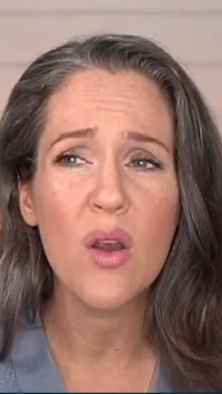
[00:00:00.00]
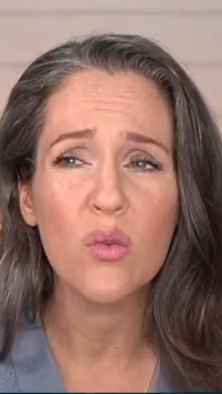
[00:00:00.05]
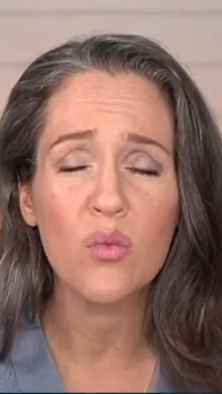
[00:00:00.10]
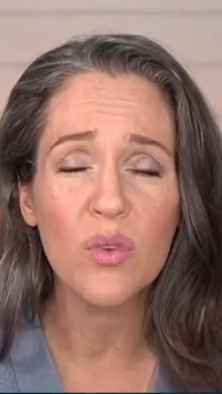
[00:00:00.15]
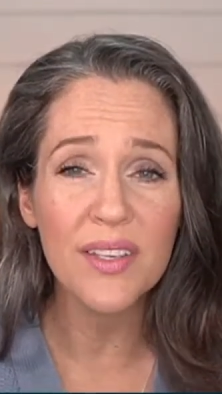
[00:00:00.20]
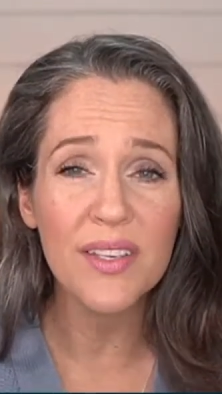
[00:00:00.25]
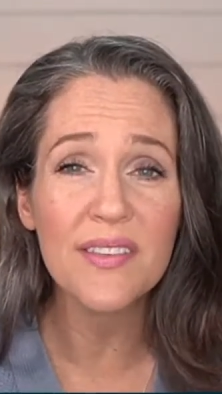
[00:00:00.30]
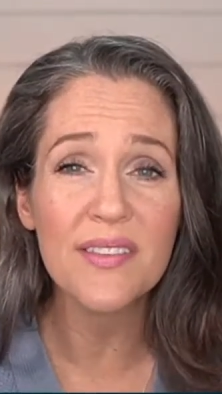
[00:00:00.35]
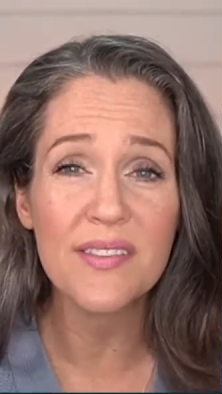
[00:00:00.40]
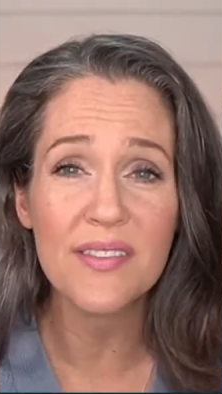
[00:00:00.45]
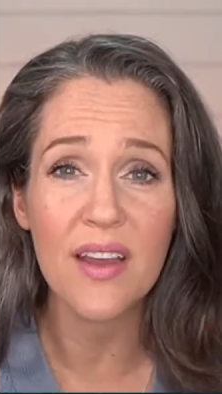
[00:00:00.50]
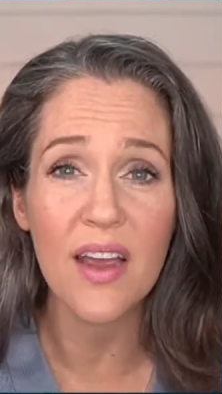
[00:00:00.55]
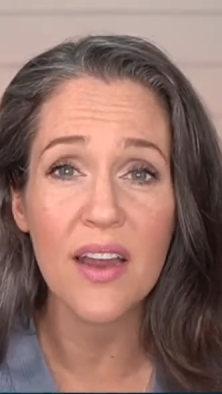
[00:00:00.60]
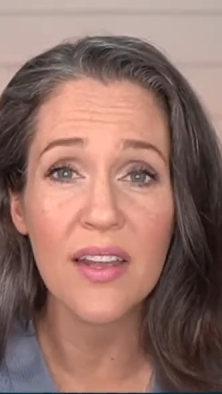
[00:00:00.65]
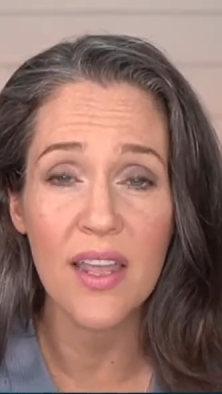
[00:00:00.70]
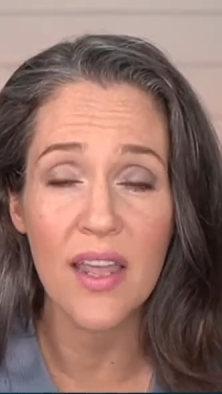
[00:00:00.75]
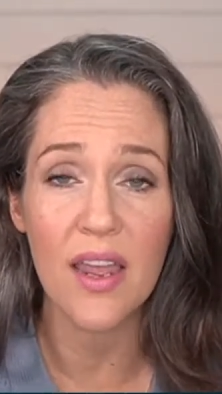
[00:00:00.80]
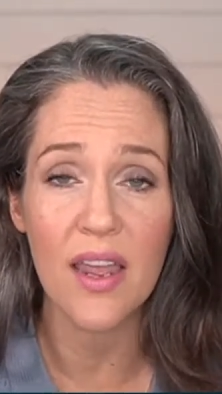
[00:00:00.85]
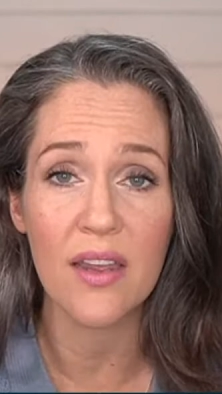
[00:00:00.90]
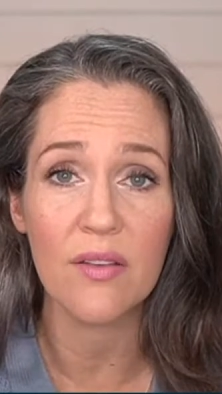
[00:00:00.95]
really
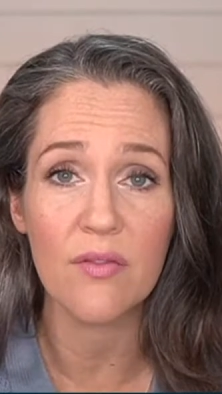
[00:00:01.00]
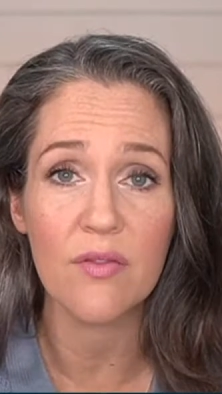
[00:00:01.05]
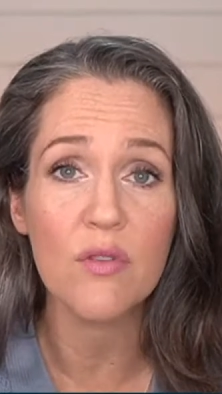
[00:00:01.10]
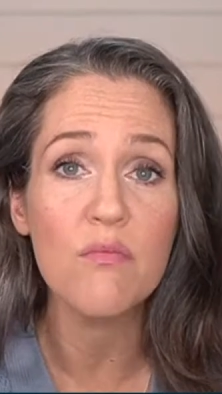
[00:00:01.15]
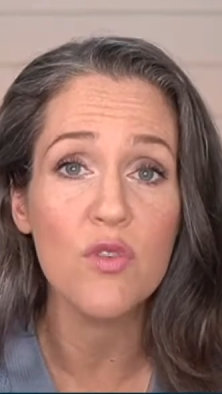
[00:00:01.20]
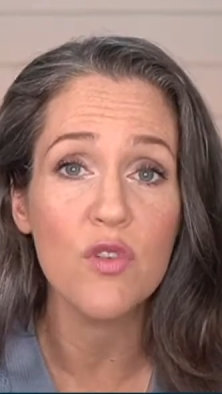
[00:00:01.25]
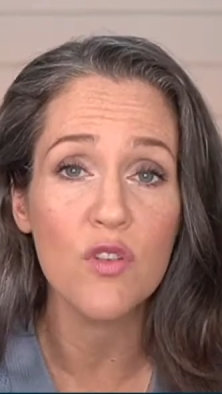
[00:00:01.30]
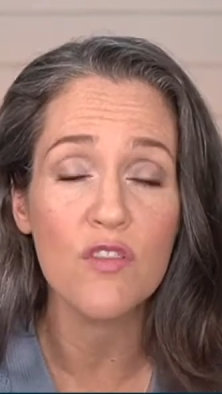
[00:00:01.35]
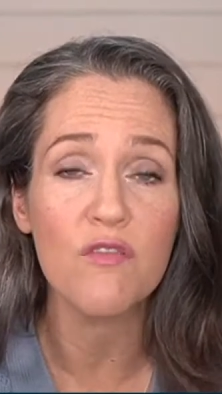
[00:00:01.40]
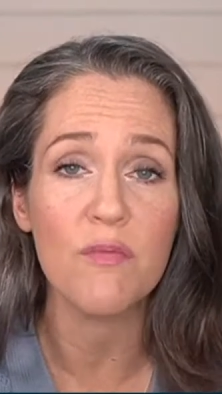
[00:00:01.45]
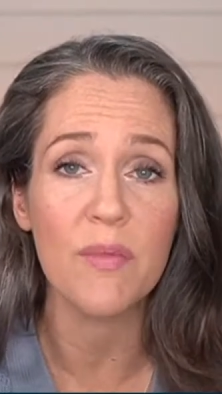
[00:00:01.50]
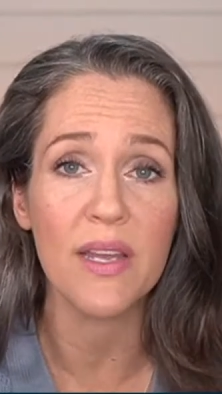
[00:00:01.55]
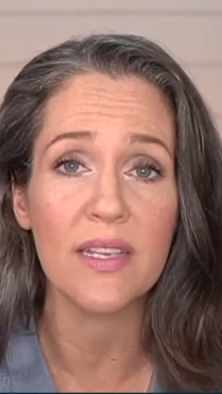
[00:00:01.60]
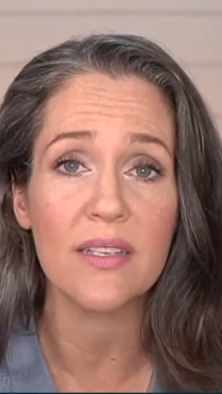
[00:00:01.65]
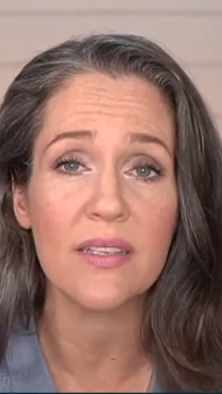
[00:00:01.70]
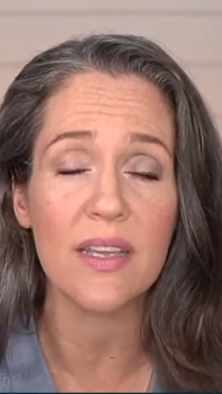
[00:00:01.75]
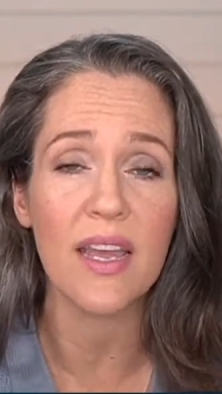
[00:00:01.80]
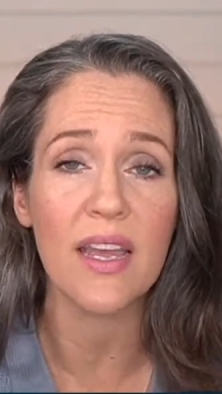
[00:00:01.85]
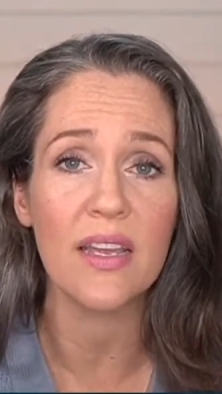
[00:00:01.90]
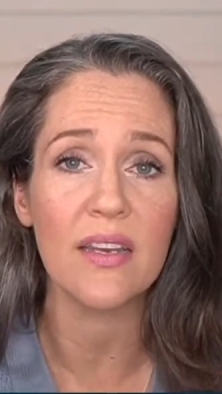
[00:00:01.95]
studying the
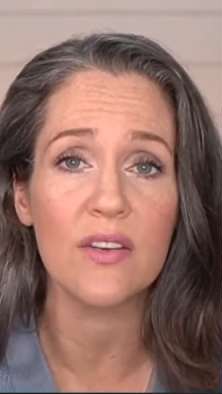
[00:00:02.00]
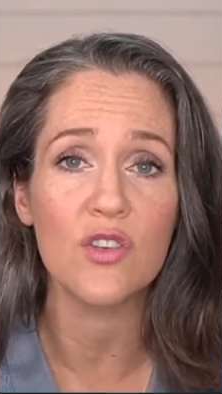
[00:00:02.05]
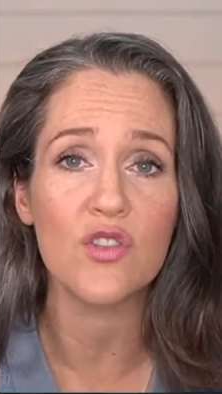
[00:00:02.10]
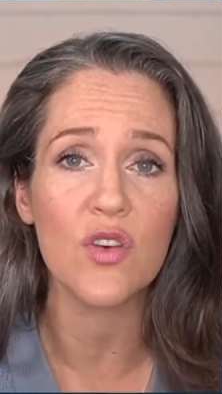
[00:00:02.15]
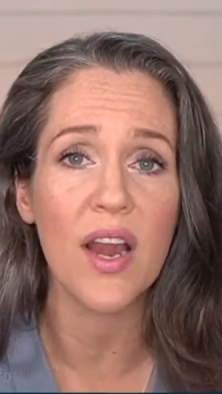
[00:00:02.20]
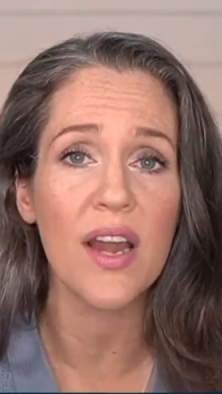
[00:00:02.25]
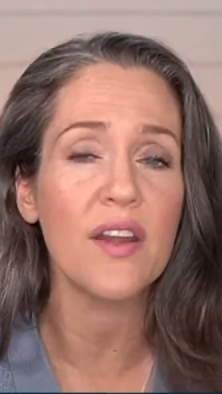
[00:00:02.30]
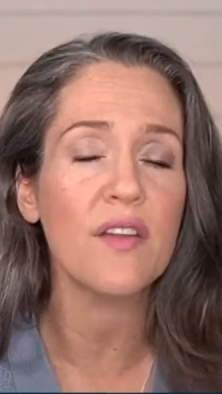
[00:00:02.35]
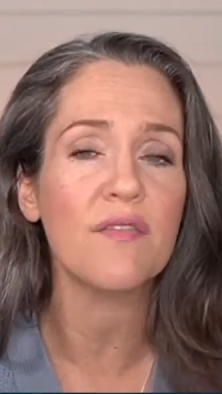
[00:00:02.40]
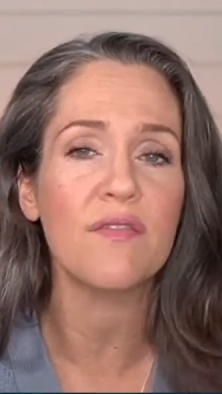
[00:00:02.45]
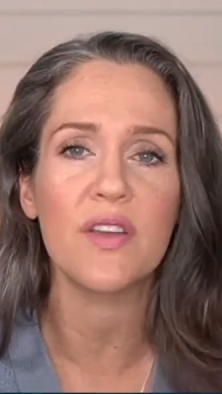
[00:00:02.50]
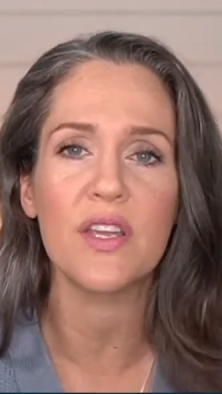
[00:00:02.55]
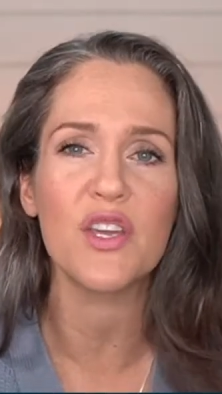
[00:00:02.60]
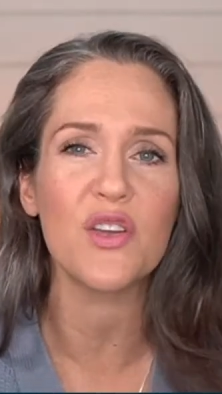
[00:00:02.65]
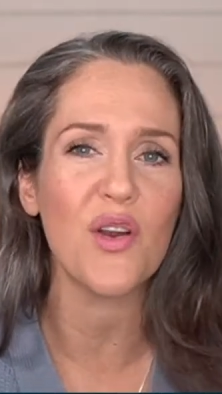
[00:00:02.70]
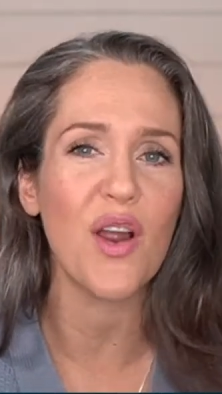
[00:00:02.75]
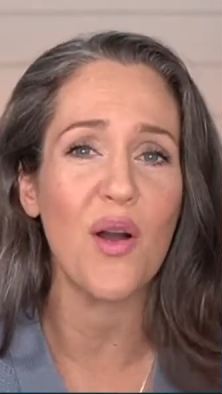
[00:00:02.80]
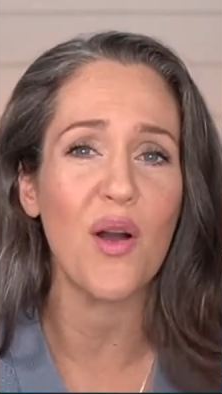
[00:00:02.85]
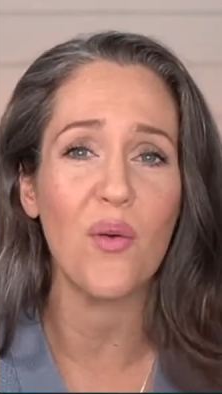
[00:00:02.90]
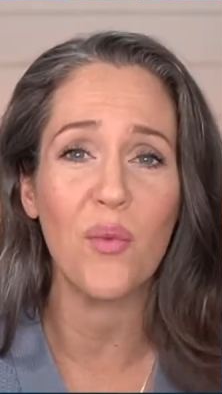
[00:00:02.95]
movement and trying to
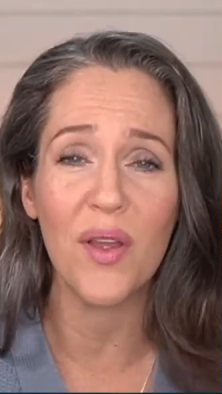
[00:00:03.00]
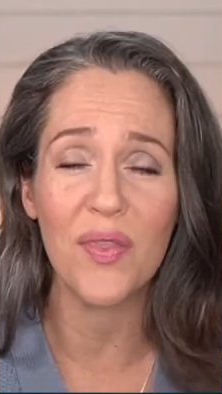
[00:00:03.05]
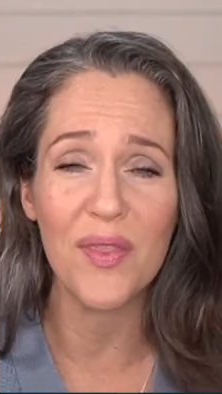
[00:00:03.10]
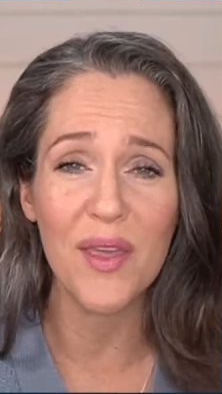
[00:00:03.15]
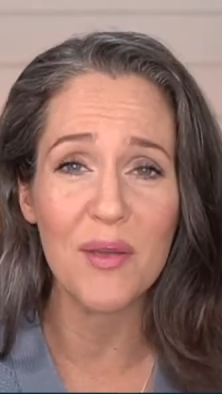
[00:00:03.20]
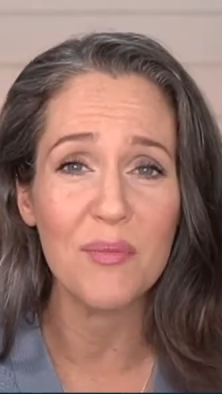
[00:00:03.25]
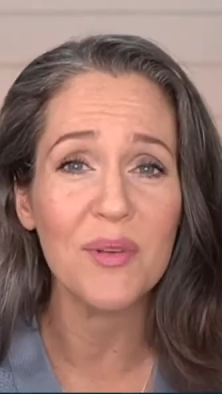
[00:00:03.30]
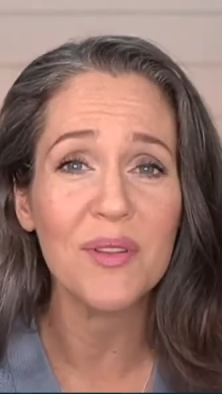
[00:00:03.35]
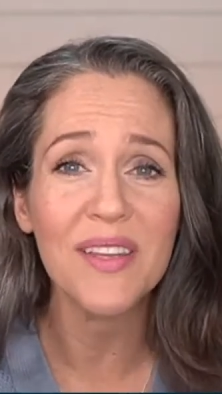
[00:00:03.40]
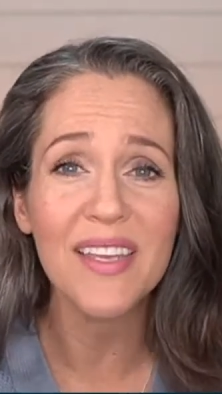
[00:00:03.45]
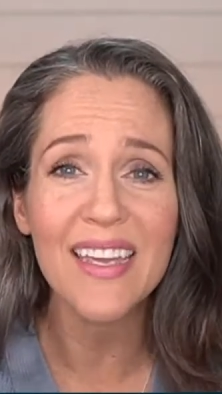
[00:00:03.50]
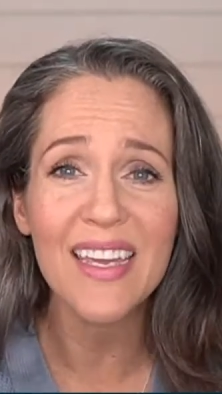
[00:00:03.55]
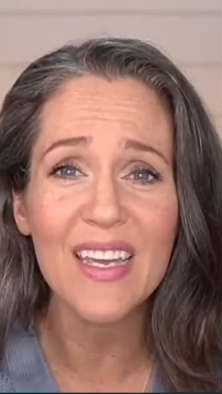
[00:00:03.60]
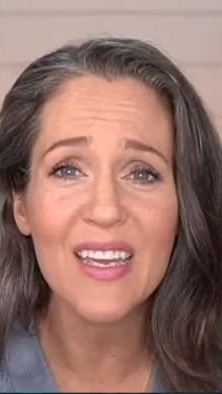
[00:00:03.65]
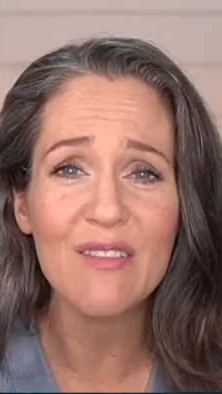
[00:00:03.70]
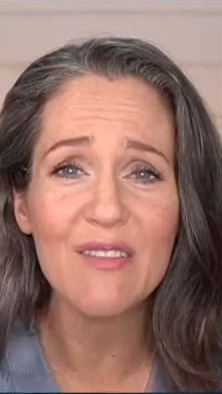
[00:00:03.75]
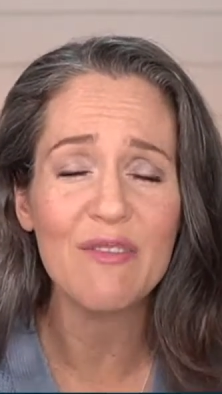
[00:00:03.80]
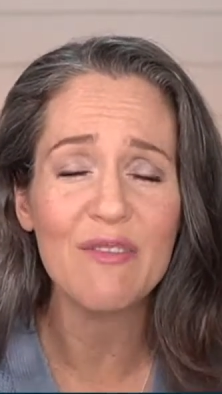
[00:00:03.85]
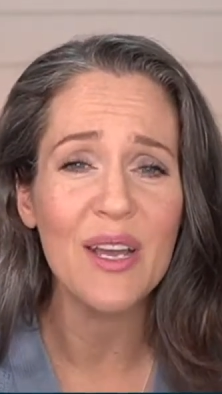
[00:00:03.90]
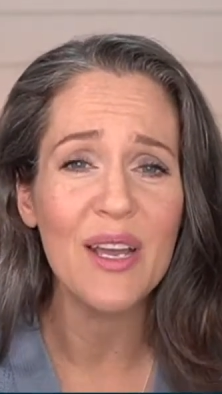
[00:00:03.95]
figure out what they
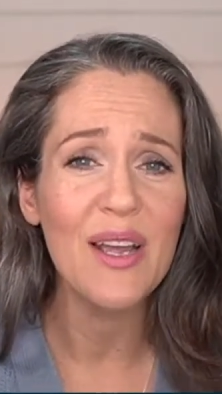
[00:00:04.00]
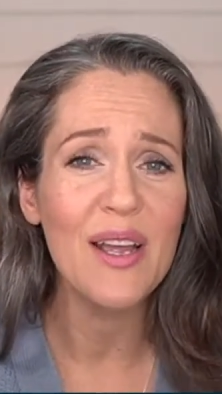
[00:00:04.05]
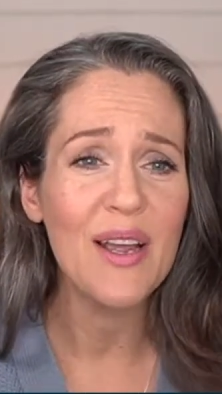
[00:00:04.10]
believe,